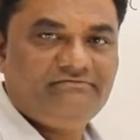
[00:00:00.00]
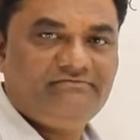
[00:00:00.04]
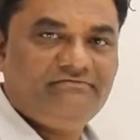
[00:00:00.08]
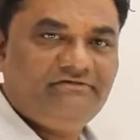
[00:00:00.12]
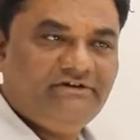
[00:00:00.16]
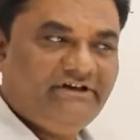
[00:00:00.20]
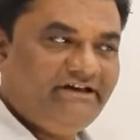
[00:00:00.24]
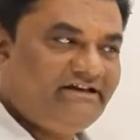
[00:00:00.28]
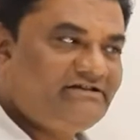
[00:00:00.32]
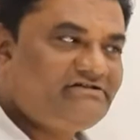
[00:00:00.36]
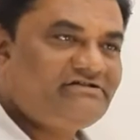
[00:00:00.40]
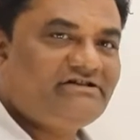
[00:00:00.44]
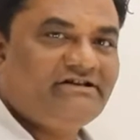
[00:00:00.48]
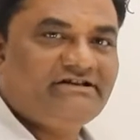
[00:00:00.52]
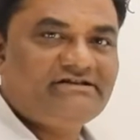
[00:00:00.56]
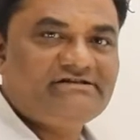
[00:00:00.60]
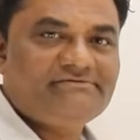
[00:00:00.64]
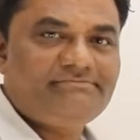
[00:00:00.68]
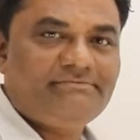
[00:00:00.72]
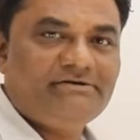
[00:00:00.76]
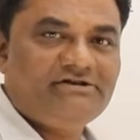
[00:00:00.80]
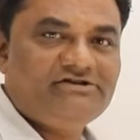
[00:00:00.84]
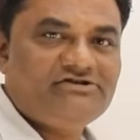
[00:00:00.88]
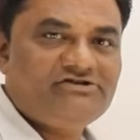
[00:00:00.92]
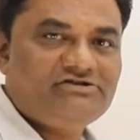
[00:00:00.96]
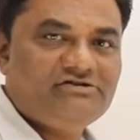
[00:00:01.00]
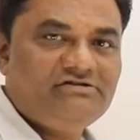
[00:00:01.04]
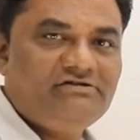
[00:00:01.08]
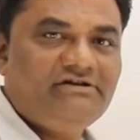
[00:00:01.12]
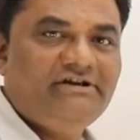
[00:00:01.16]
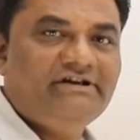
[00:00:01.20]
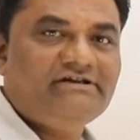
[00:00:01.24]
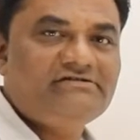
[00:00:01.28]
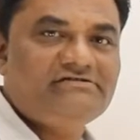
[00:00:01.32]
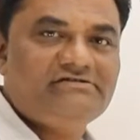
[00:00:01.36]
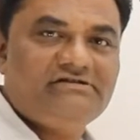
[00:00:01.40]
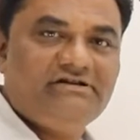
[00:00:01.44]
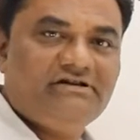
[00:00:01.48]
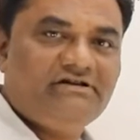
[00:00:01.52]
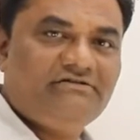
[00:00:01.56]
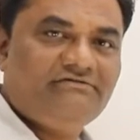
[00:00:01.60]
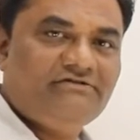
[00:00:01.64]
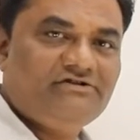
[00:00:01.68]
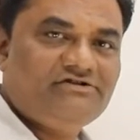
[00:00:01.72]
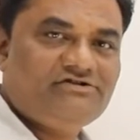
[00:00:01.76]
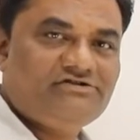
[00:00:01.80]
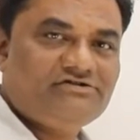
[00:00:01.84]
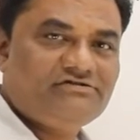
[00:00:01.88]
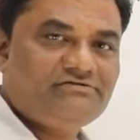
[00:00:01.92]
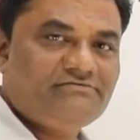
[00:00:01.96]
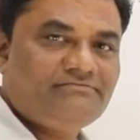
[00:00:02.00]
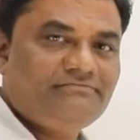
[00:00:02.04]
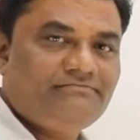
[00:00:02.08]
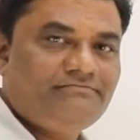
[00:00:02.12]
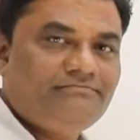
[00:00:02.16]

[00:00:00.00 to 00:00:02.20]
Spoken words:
next expression, next equation.